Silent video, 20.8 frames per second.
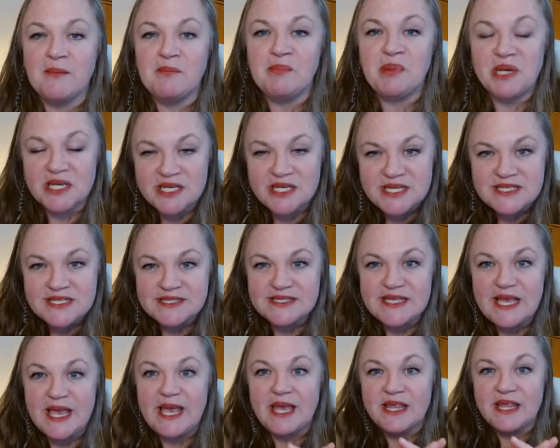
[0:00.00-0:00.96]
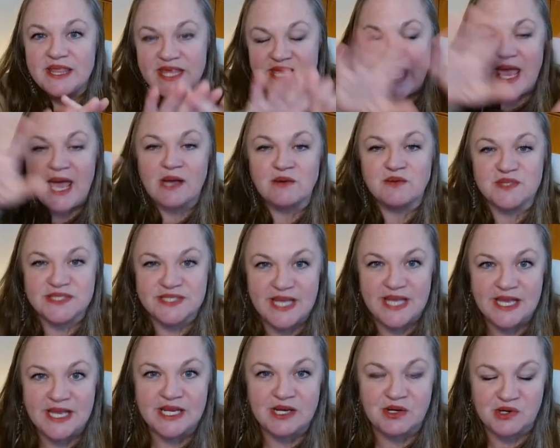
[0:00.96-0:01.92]
but it is the
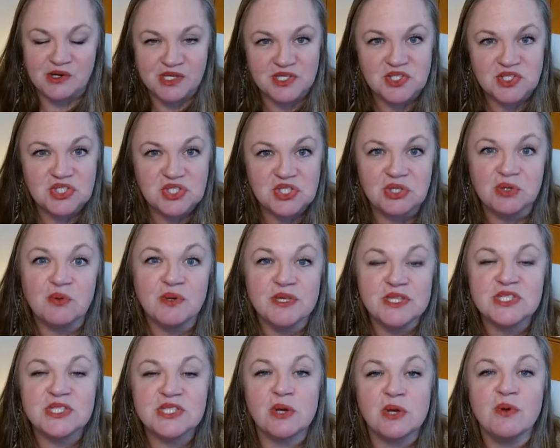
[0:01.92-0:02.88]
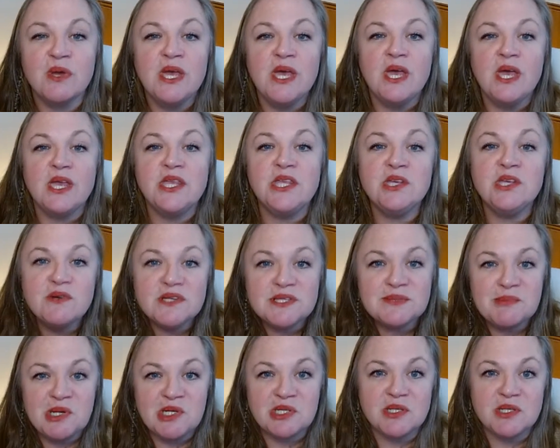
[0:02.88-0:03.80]
outside areas too. And so U.S.